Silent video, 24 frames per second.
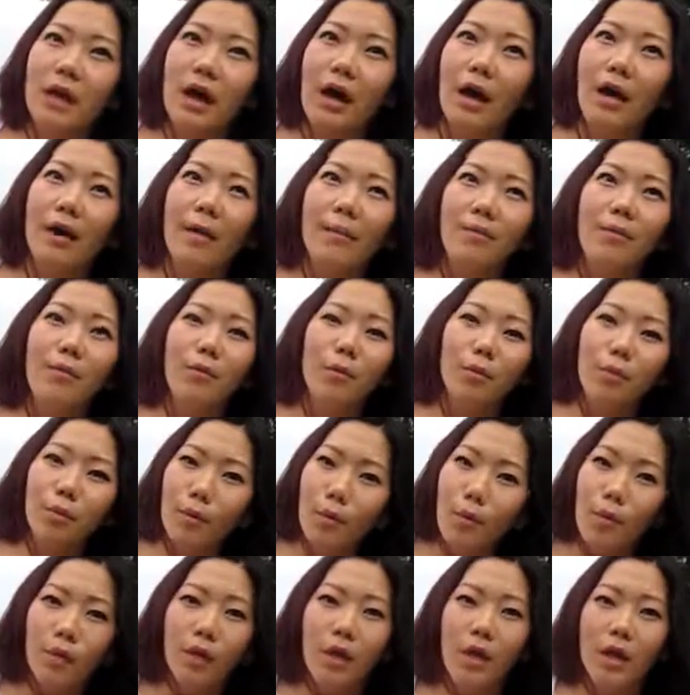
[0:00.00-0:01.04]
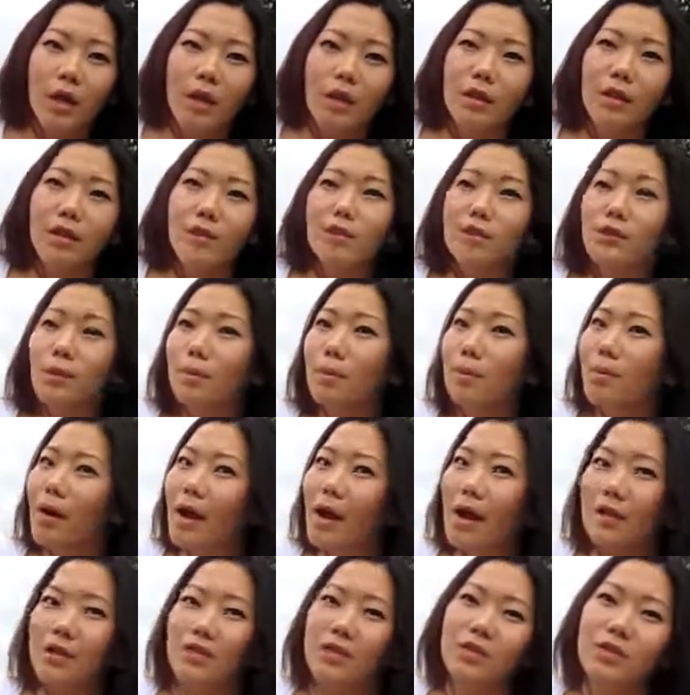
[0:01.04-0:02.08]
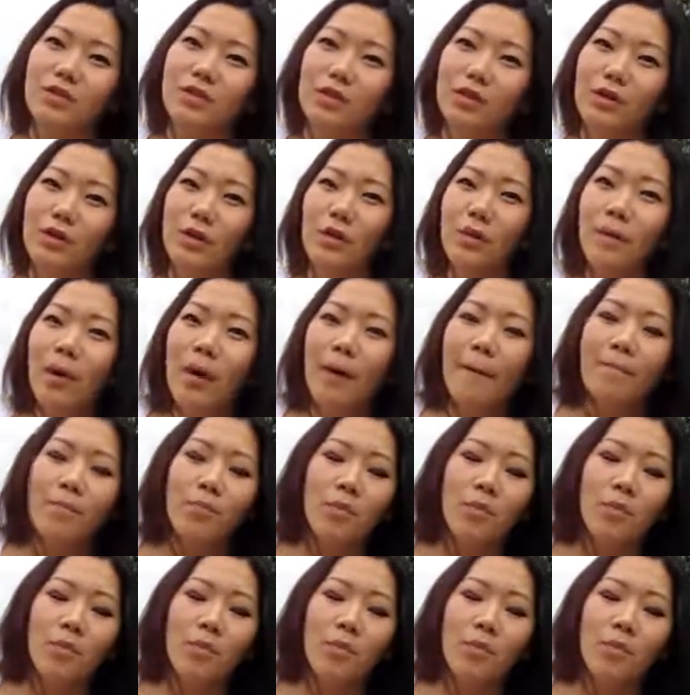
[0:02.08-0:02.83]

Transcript: um, the broken, the depressed, you know?